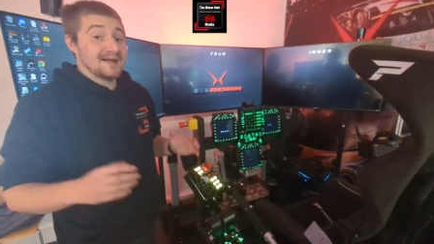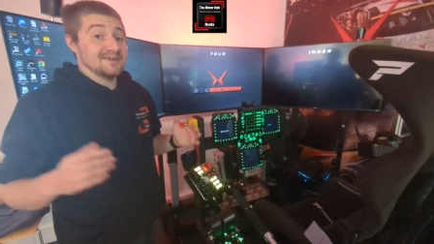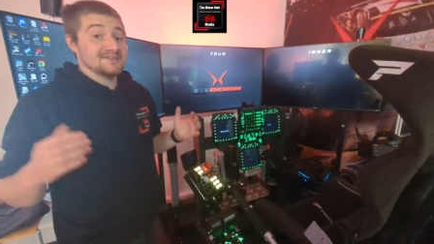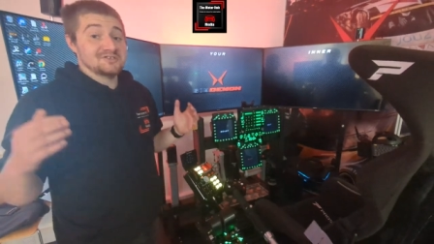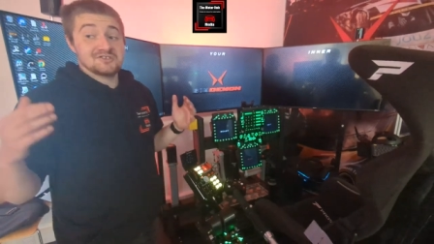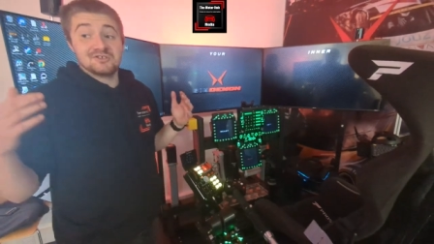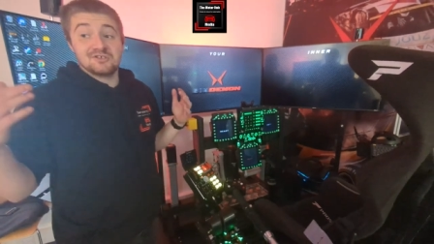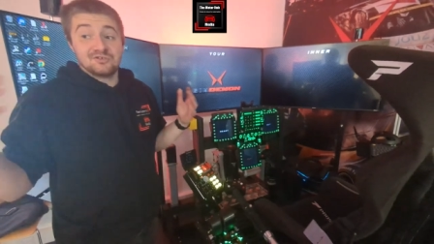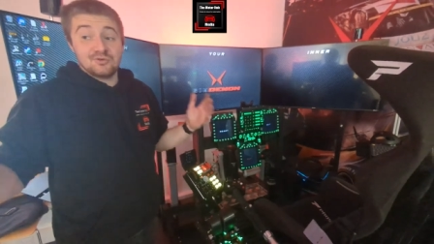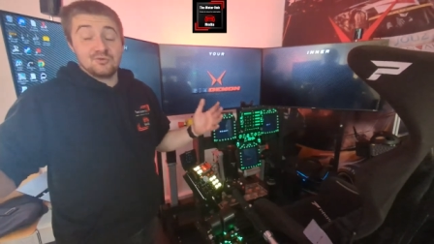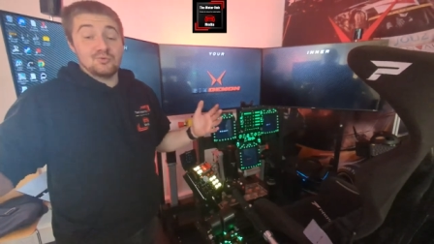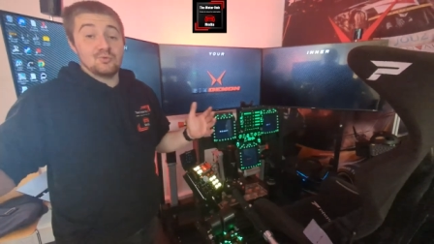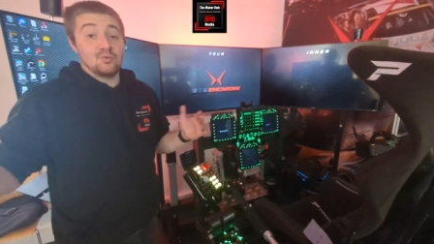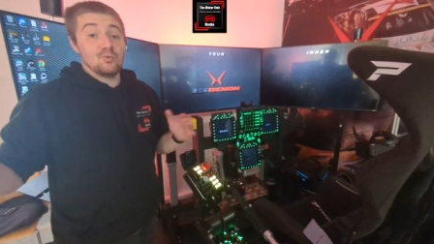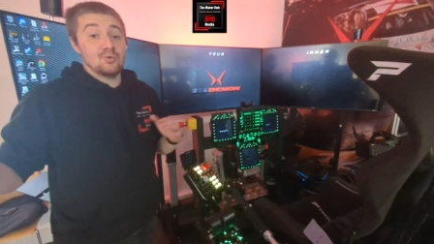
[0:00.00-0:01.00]
as
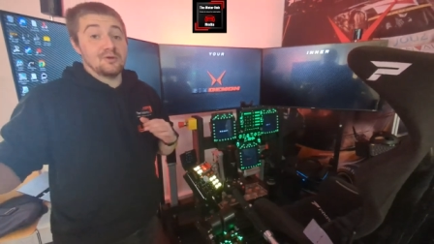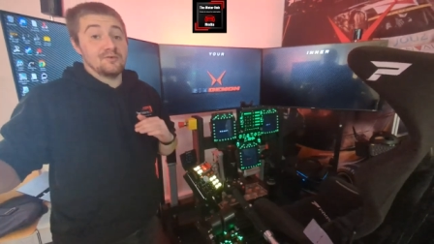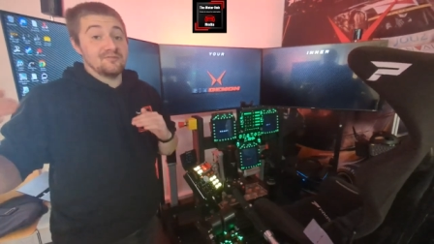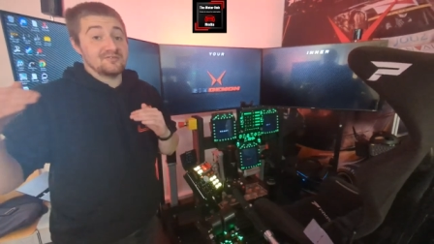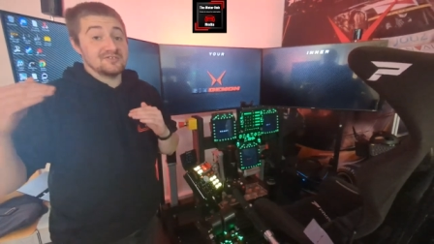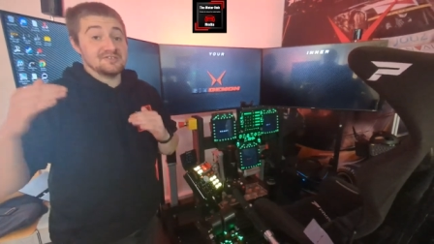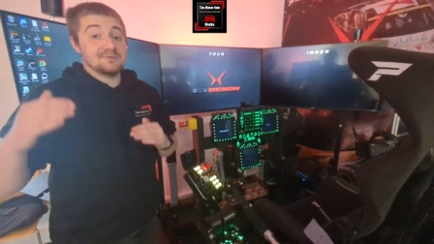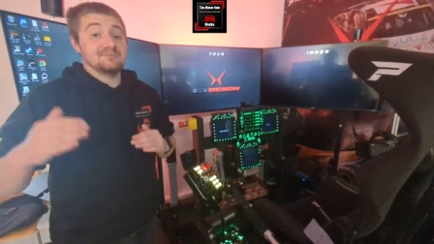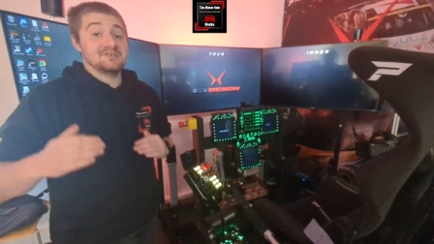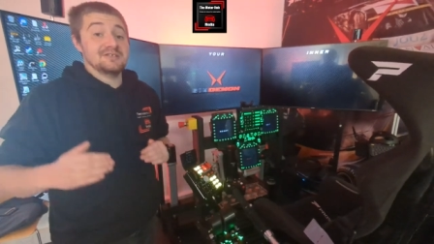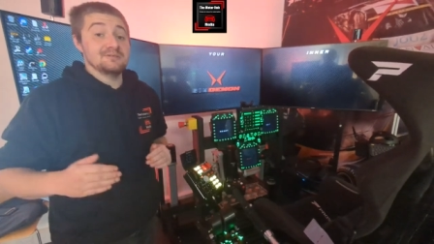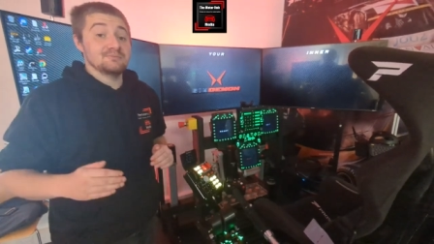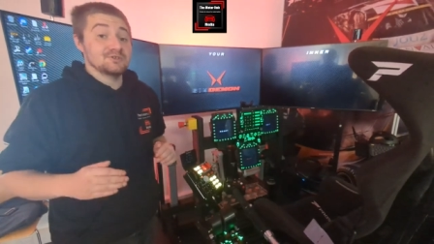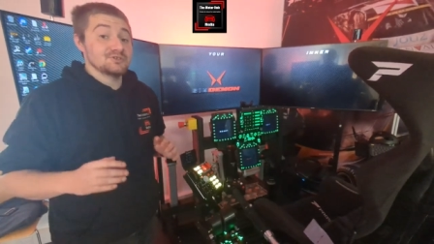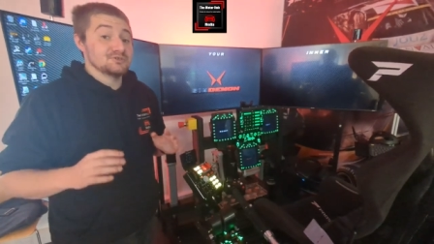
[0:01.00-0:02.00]
do all of
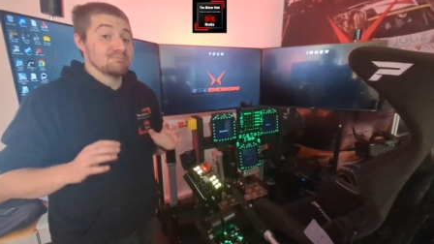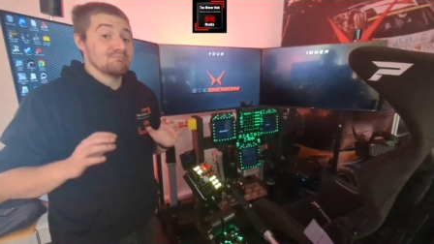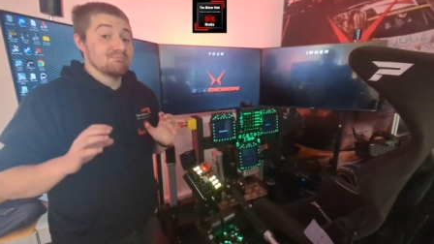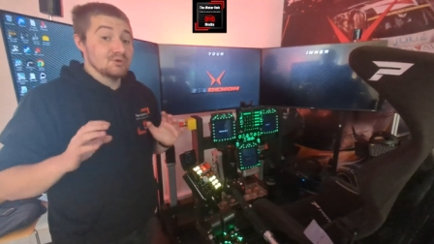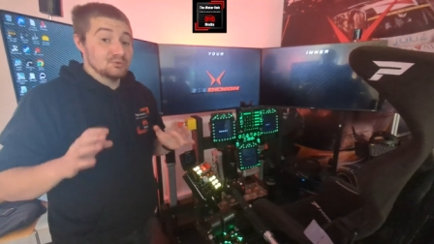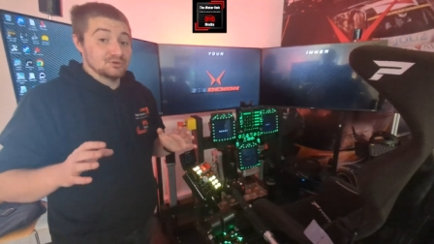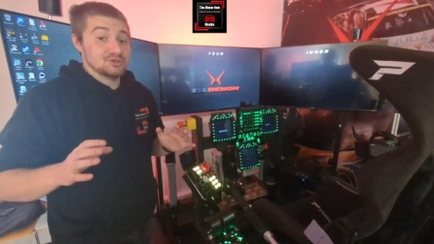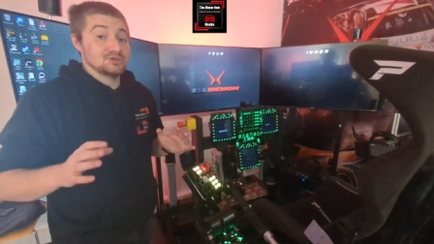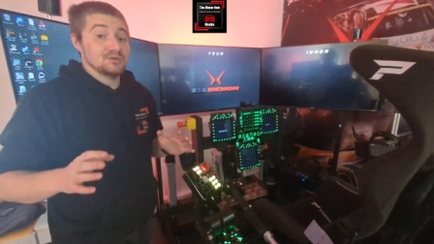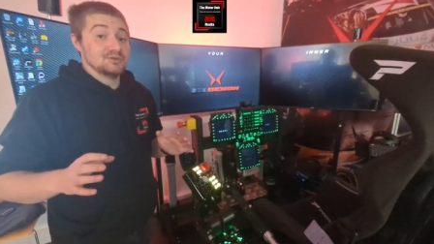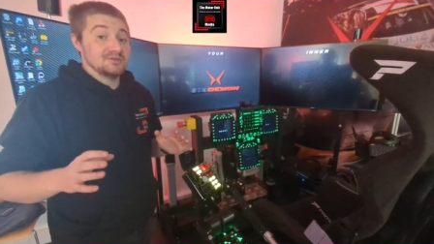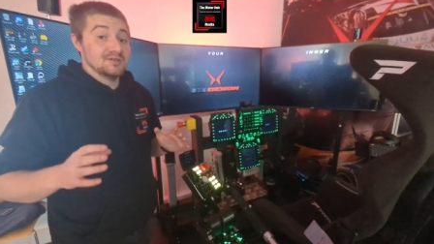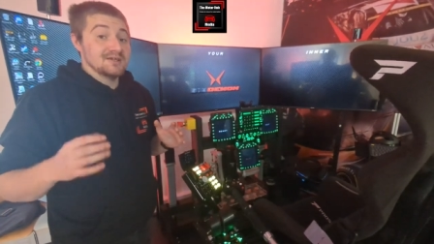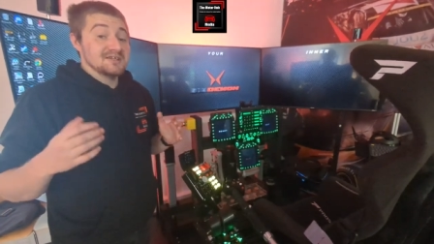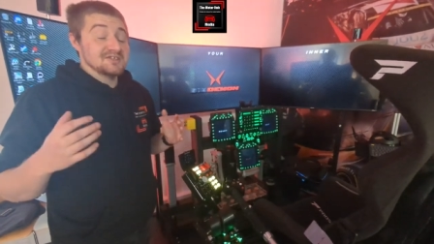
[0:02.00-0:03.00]
SimDemon's
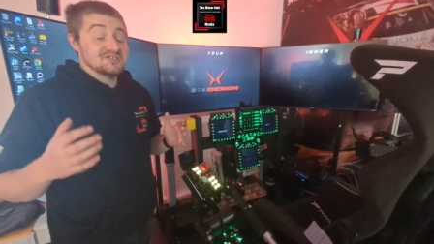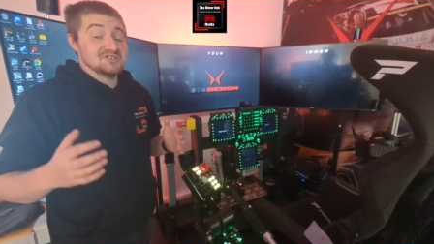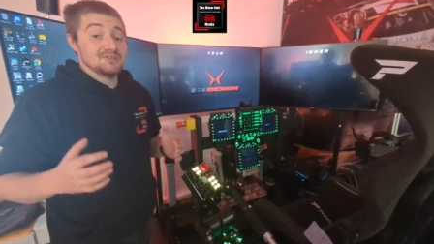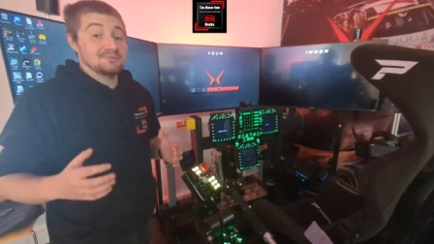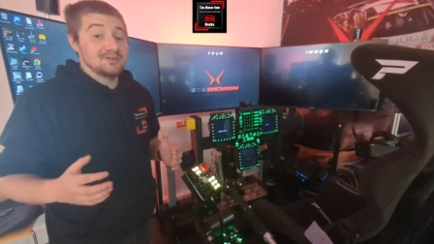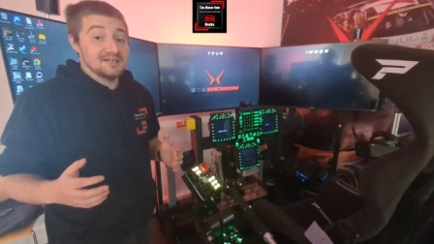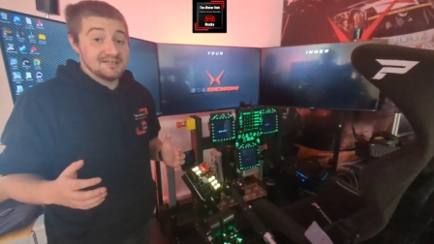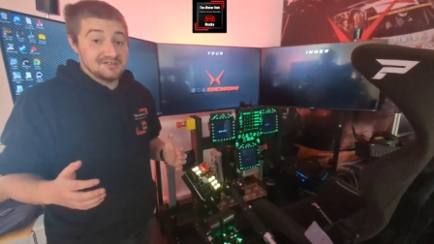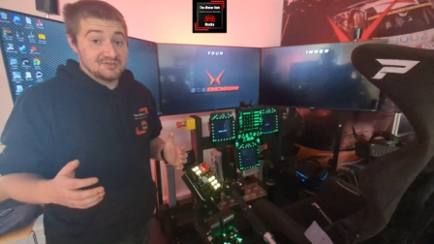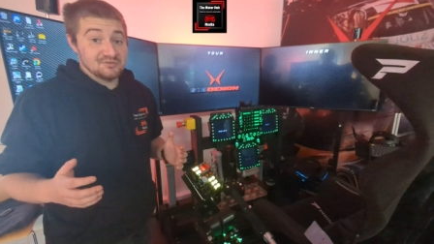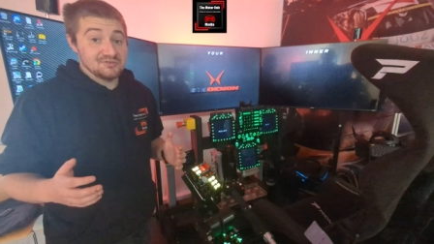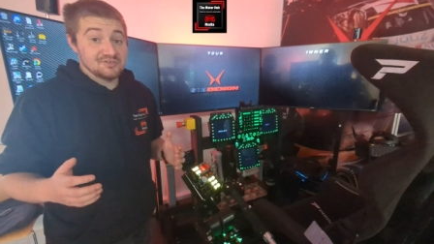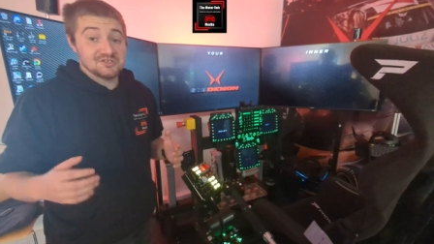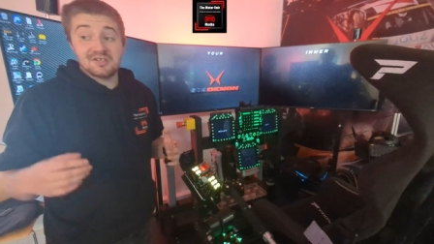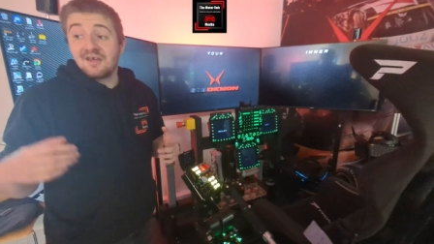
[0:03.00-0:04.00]
motion
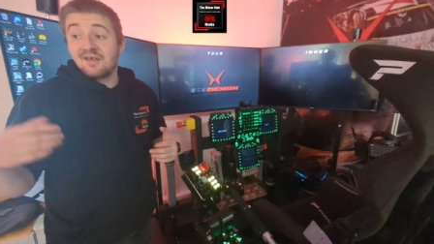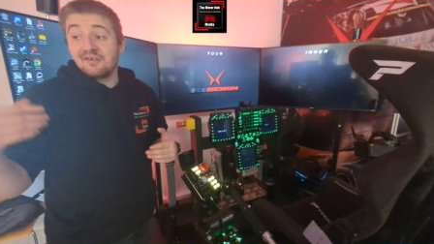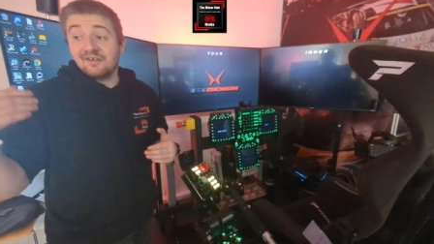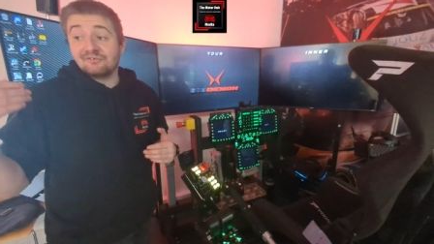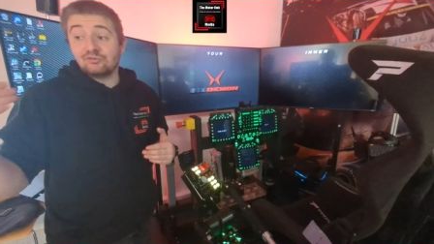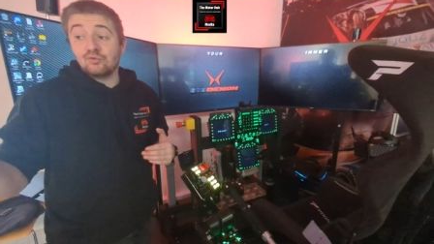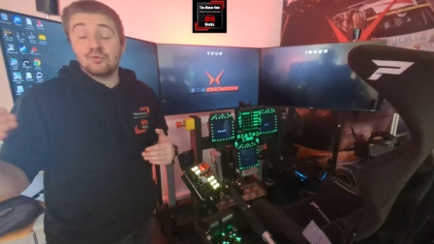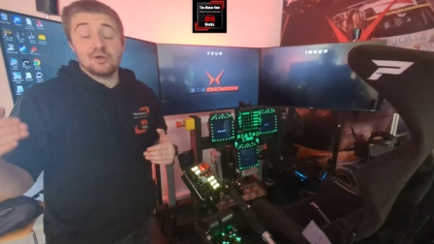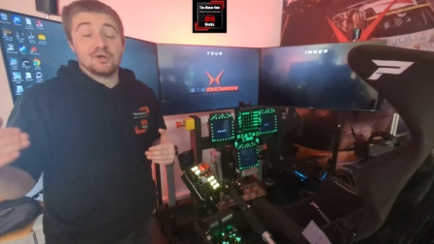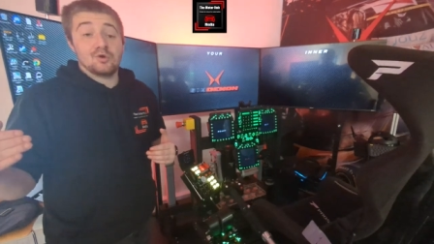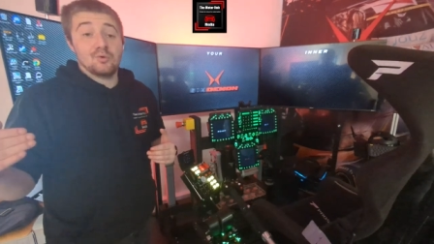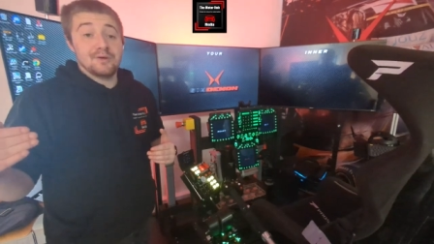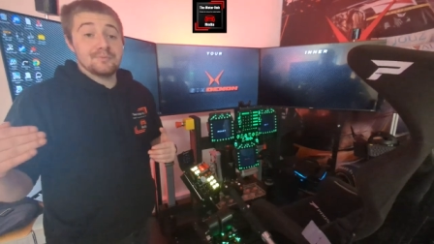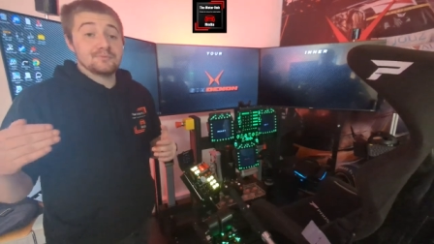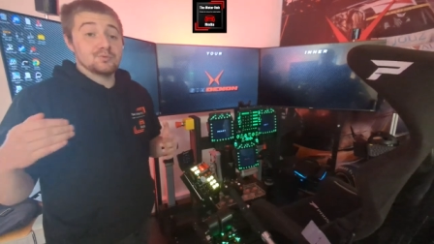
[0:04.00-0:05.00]
simulators. They're all
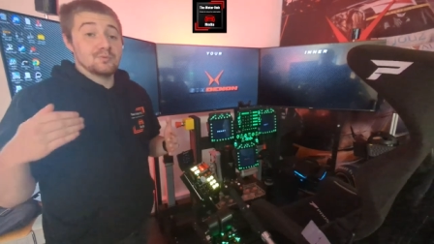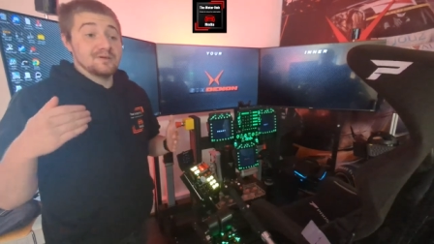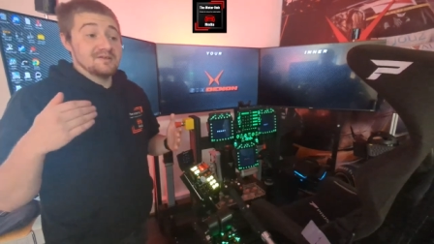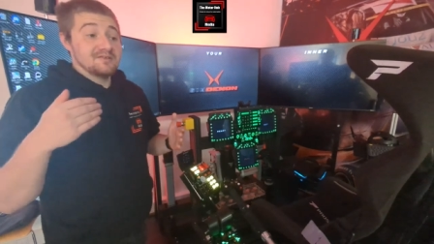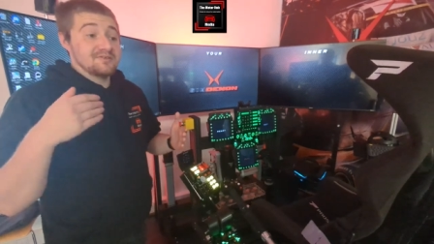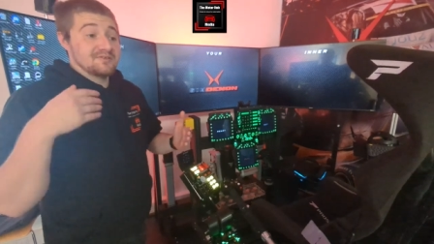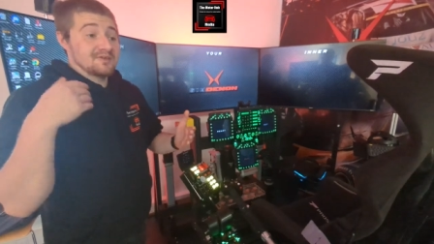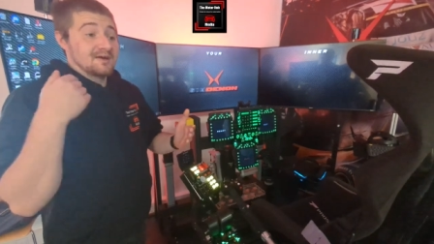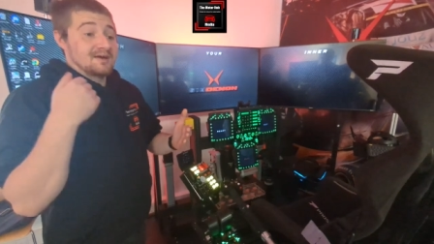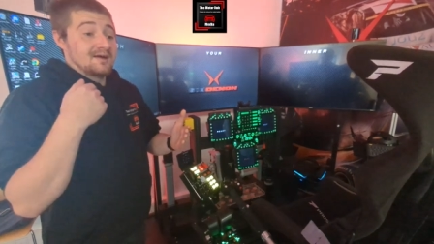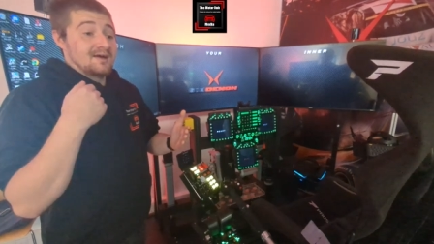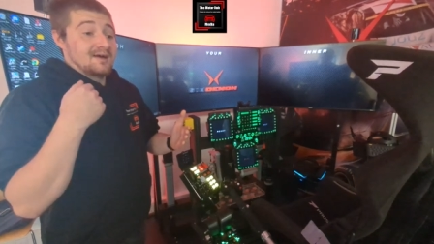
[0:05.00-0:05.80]
equipped with